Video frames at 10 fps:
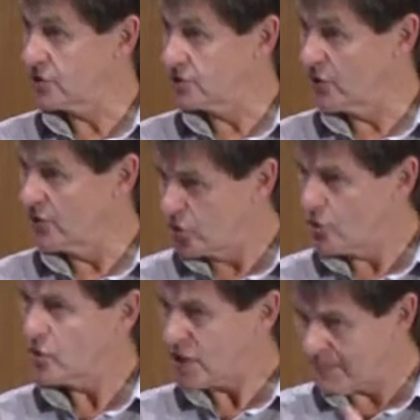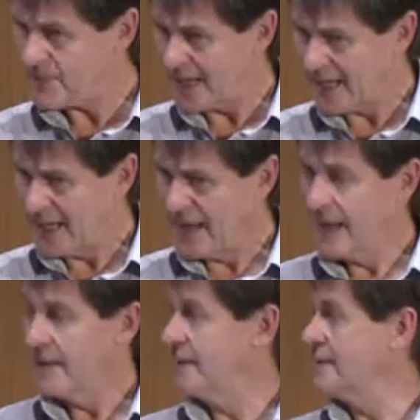review chapter.
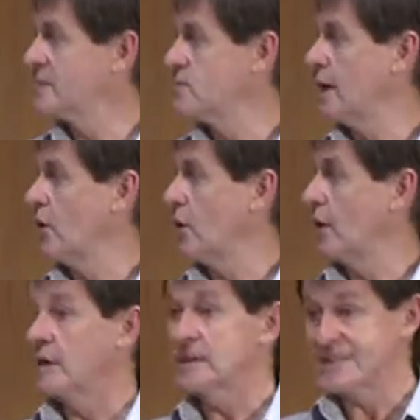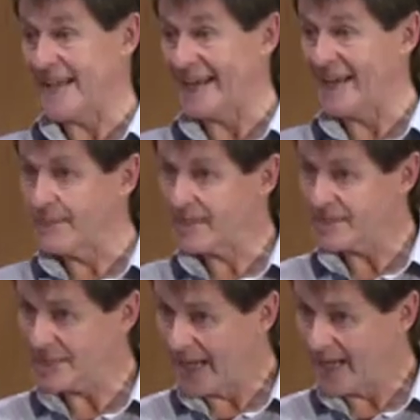Then there's one on academic
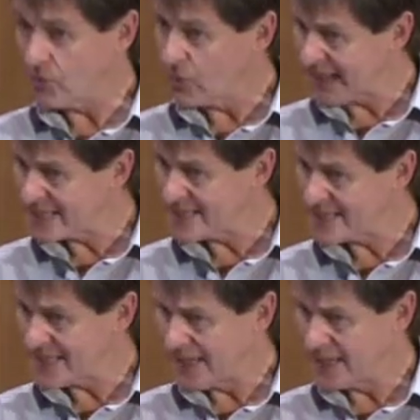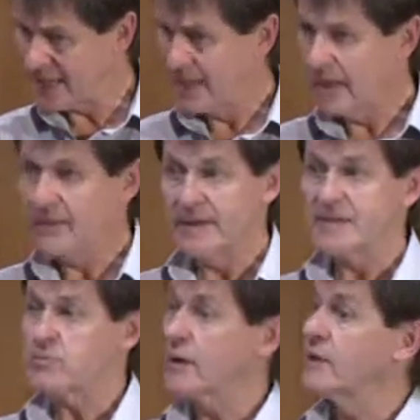style, writing style. Then
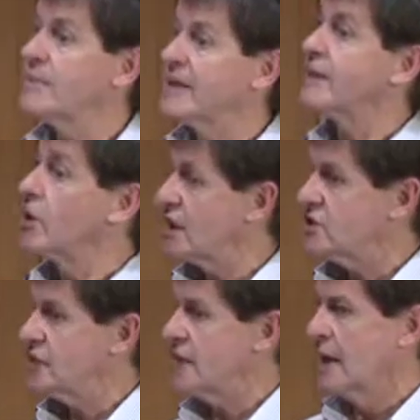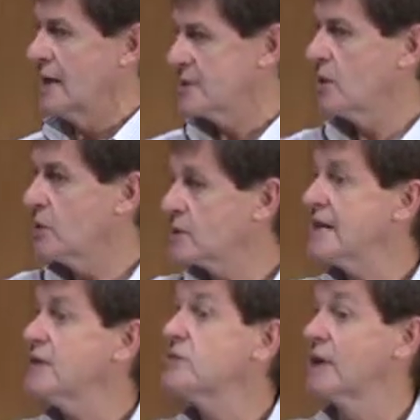there's one on the methodology. So we'll
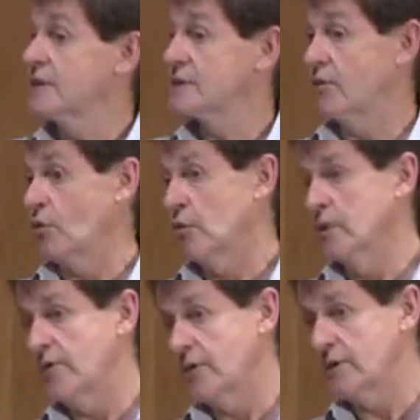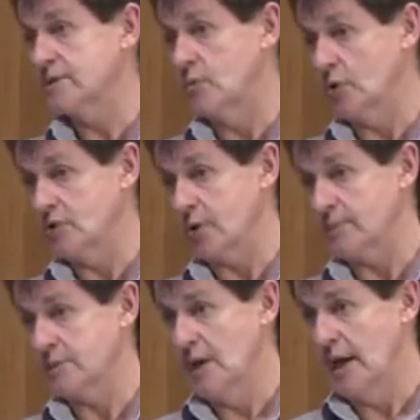send you a list of all the various
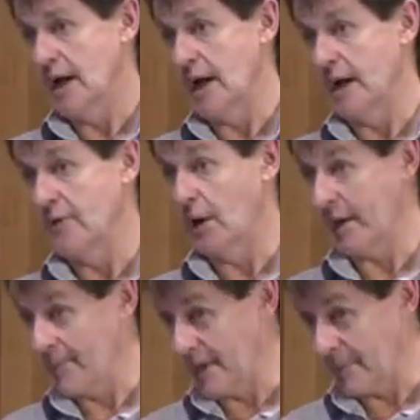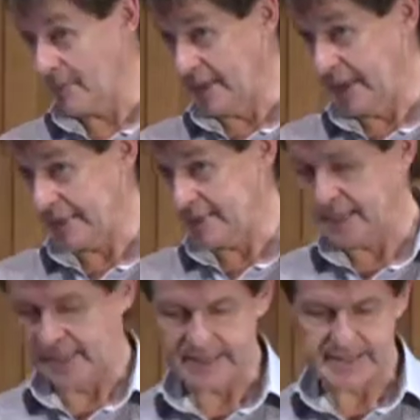workshops that are coming up in the
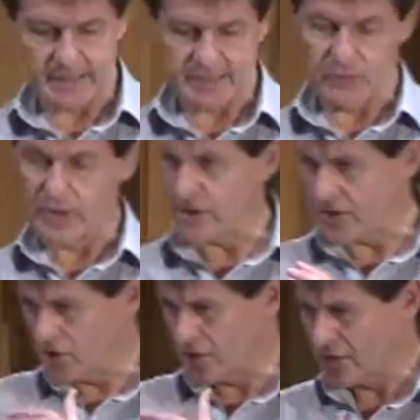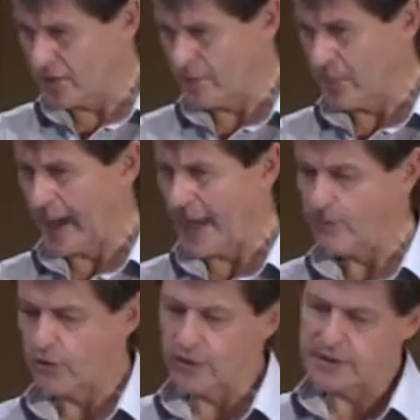next couple of weeks so that you can sort of
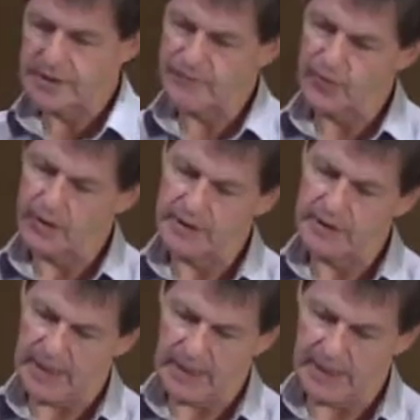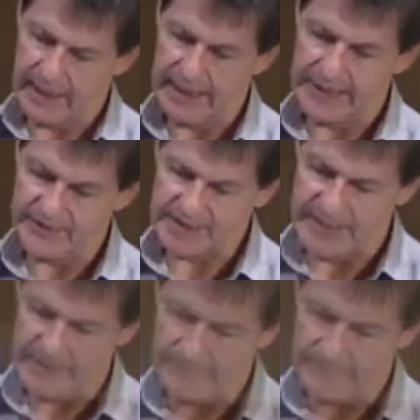plan for it ahead of time.